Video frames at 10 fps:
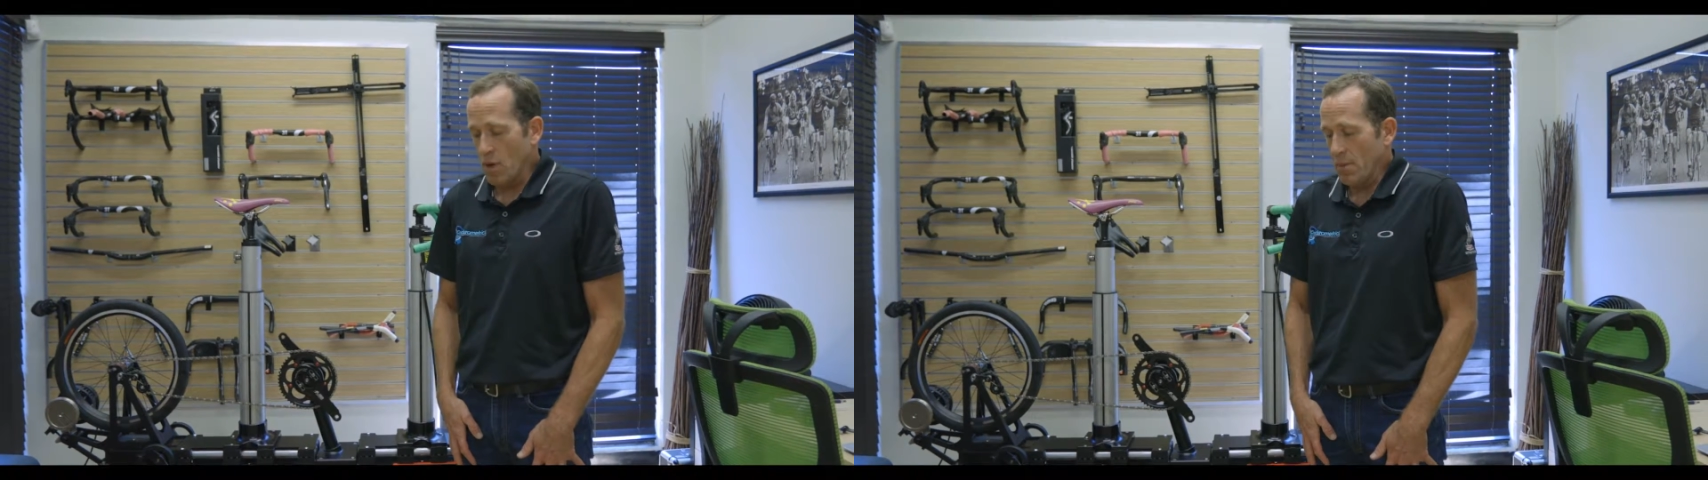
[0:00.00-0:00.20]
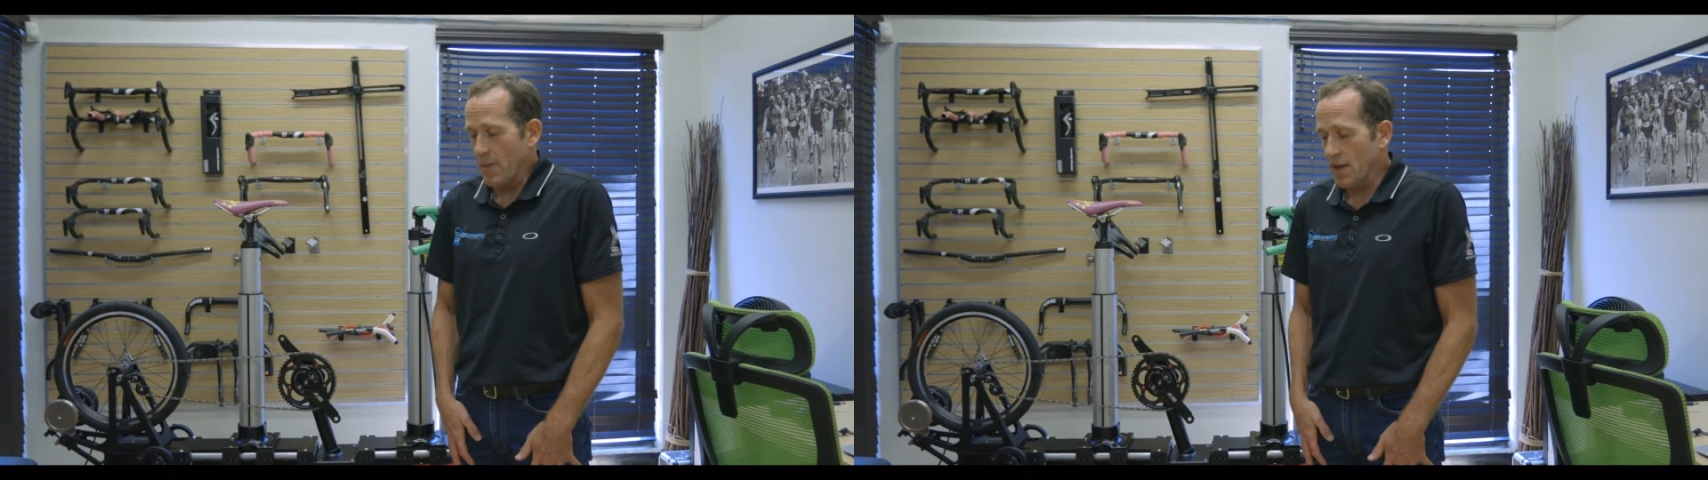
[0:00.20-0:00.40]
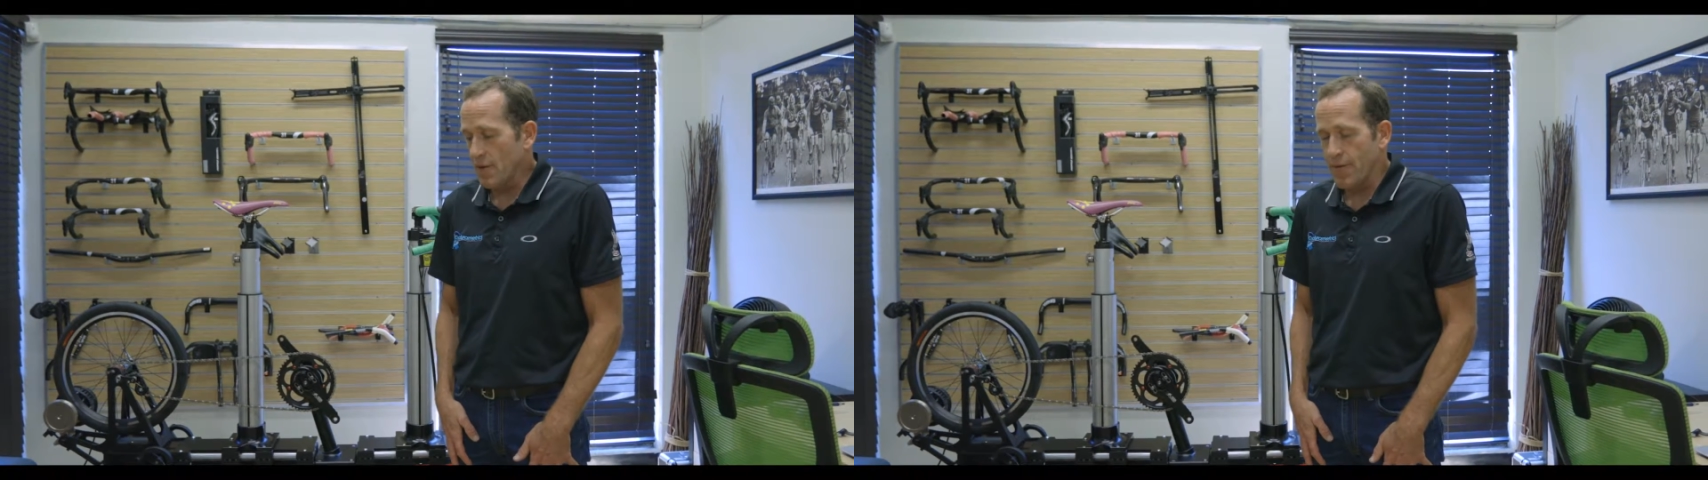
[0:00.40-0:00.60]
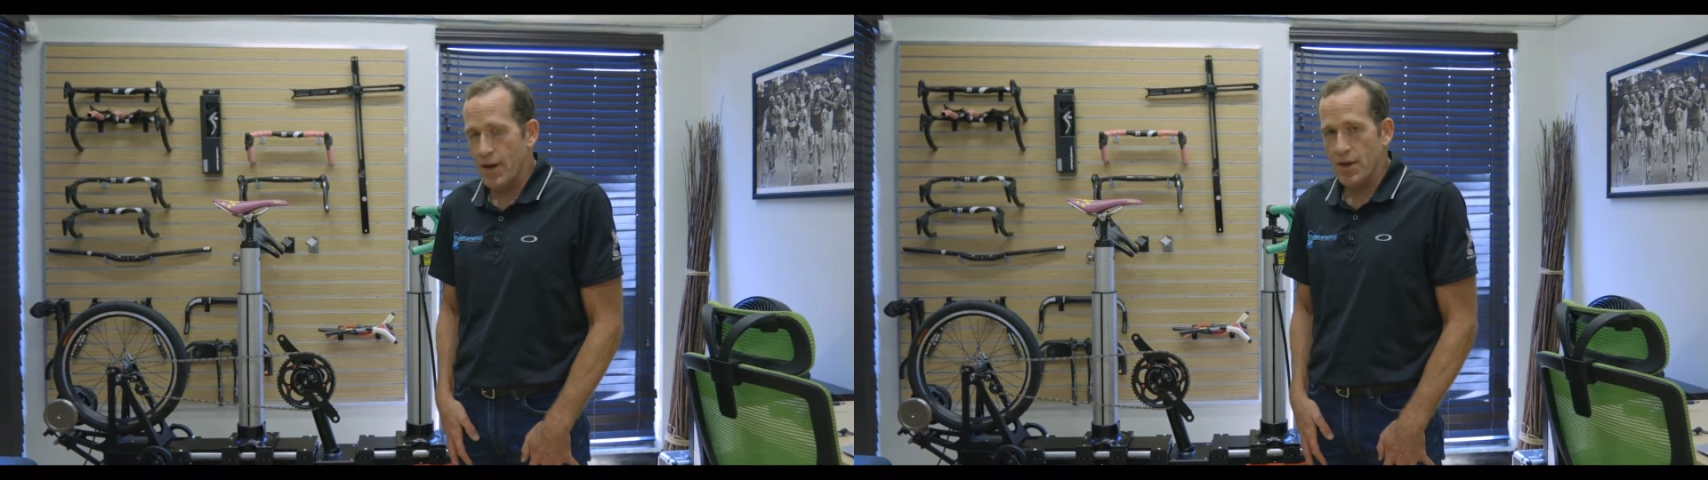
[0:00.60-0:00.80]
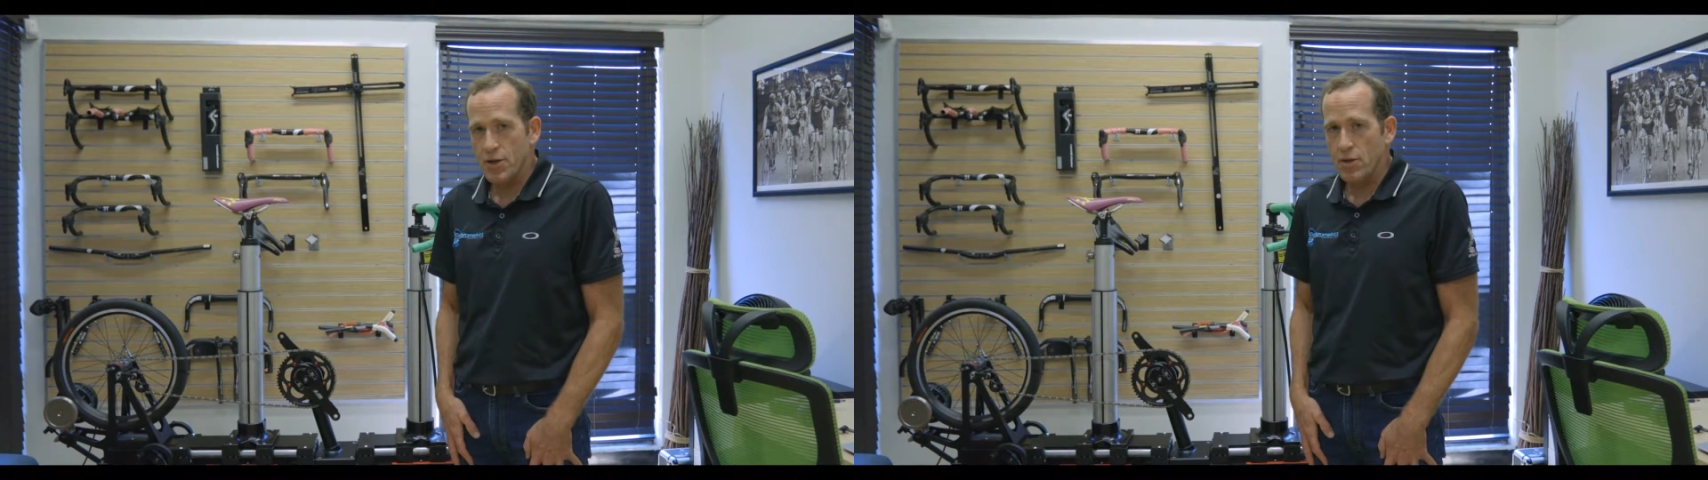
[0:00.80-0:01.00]
what
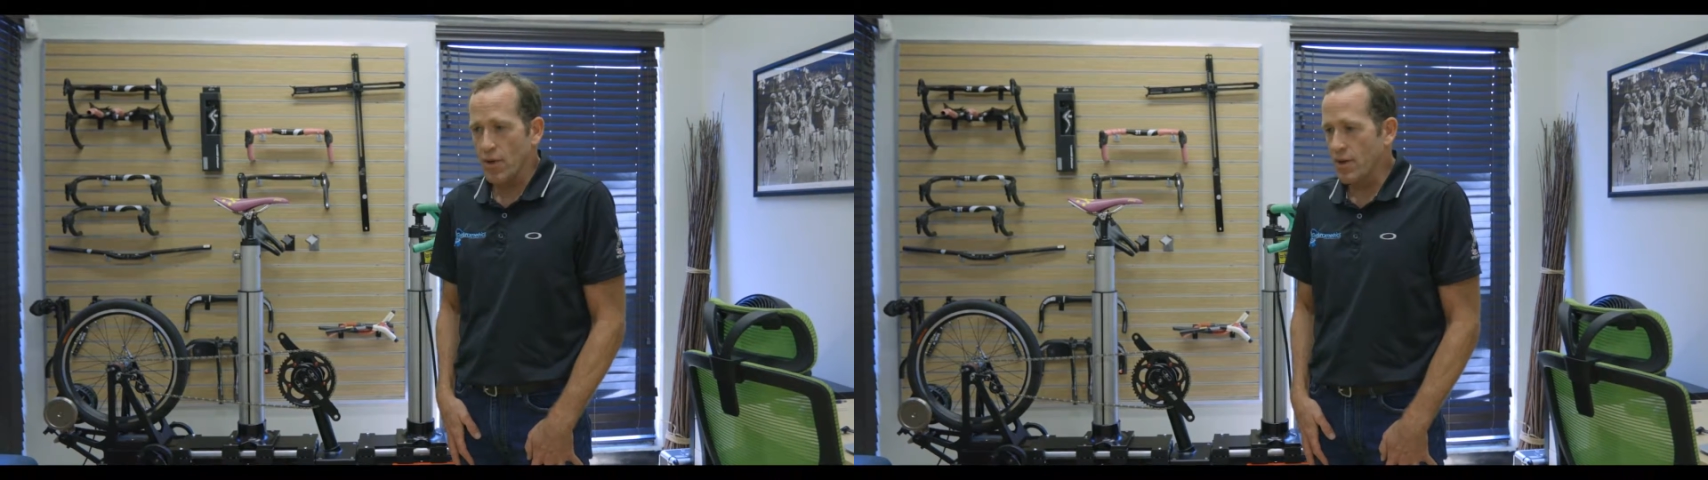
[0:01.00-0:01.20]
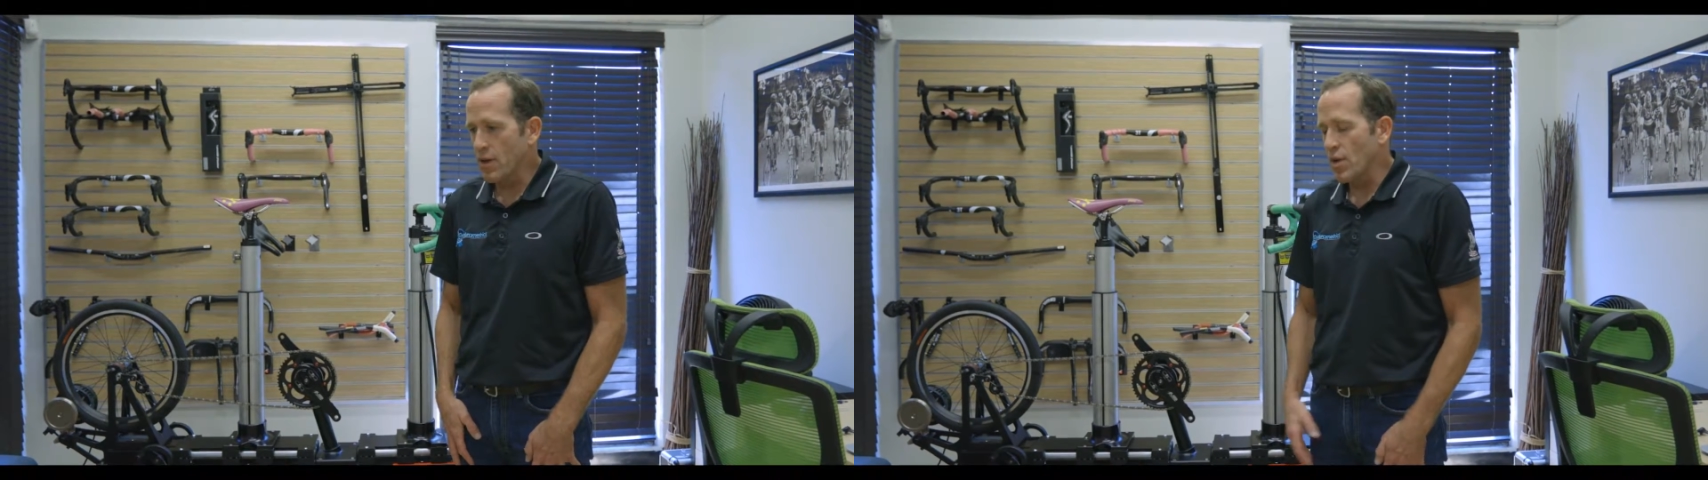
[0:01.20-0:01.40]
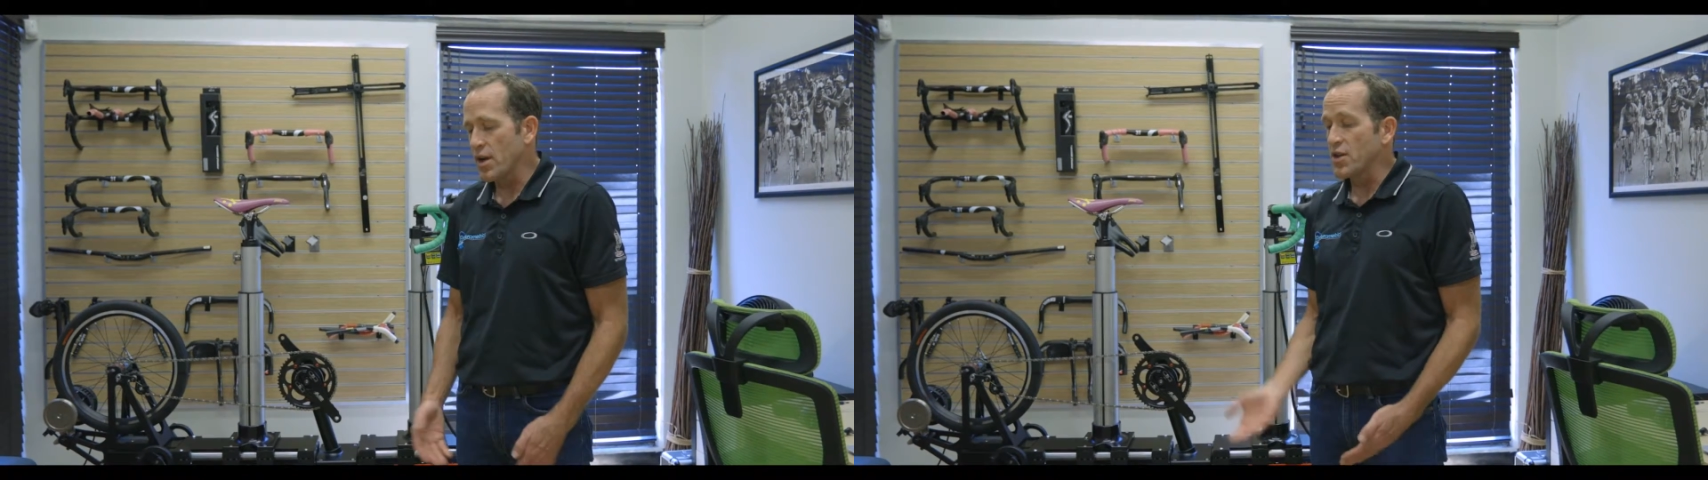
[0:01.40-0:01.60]
manufacturer, whether they want